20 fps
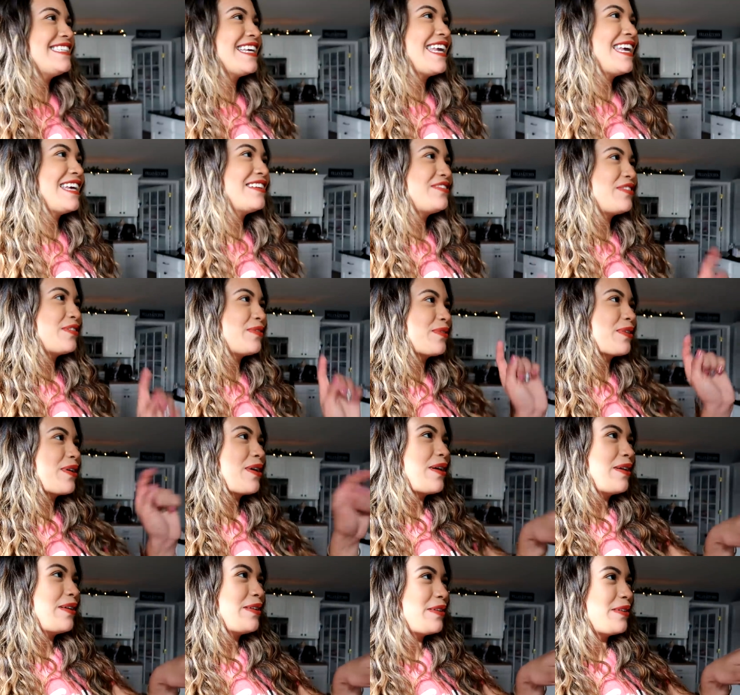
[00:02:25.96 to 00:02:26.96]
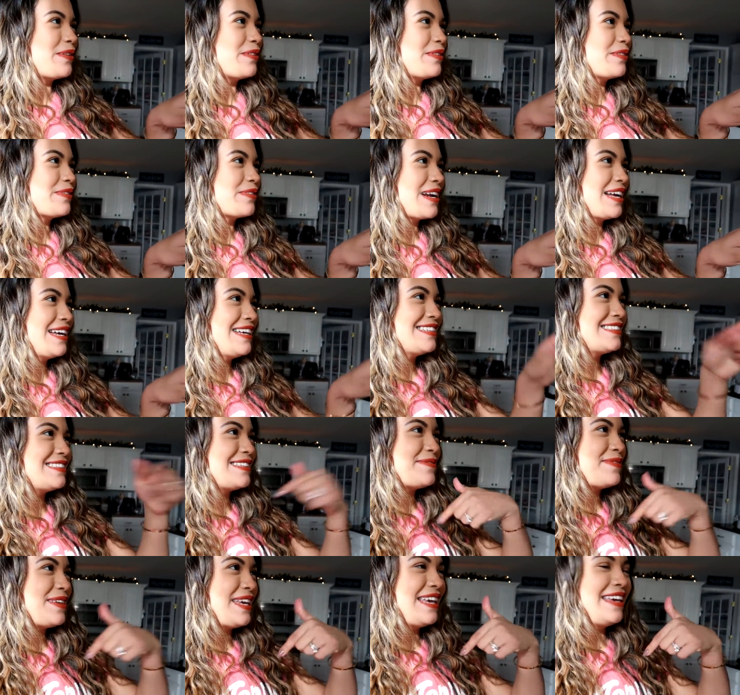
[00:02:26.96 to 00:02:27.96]
it's a gift from Ricardo, right?
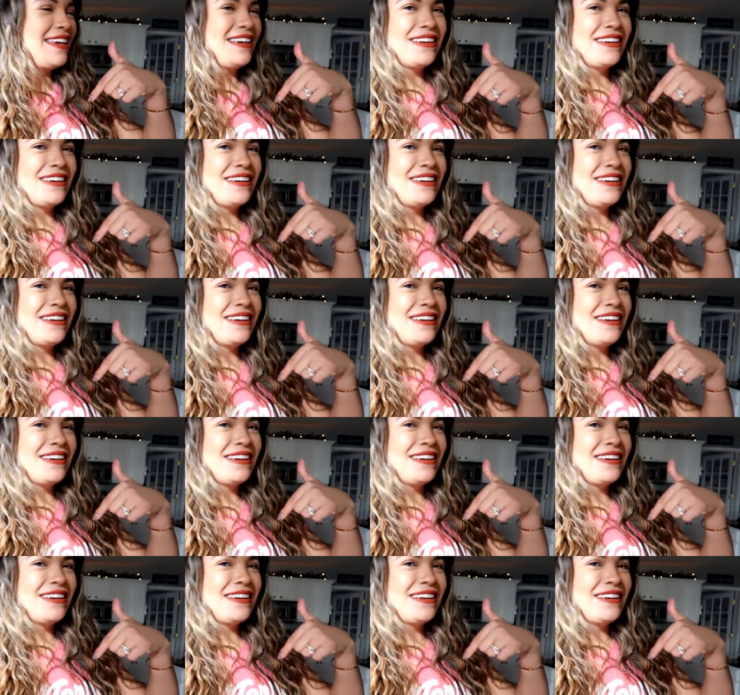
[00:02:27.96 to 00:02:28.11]
To mm -hmm. me?